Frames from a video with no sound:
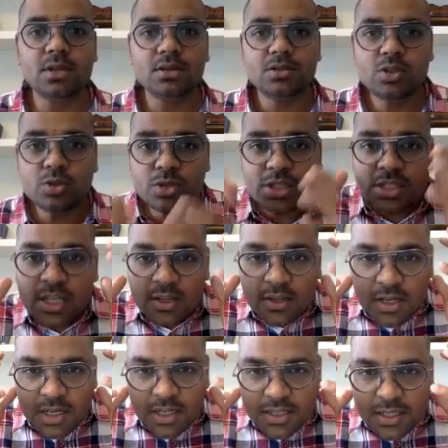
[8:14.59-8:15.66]
So this
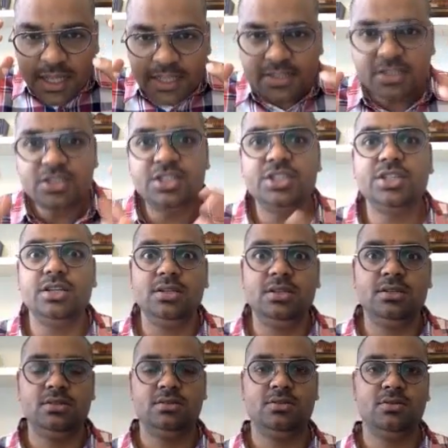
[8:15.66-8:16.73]
tension
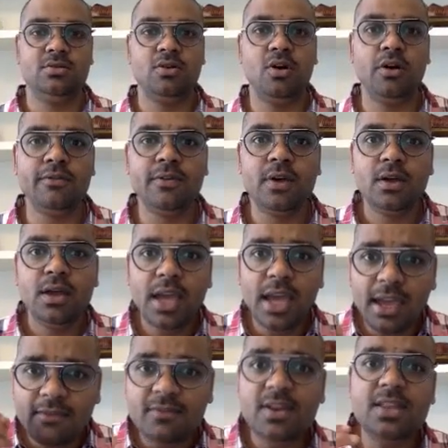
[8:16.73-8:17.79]
of
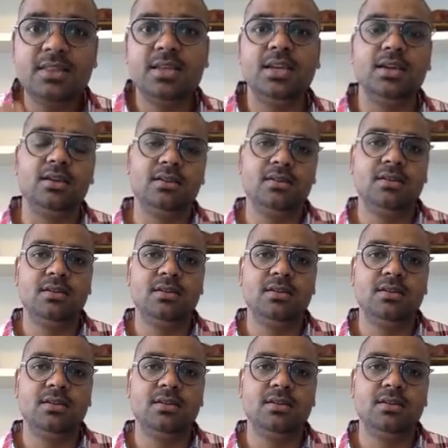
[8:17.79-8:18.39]
everything,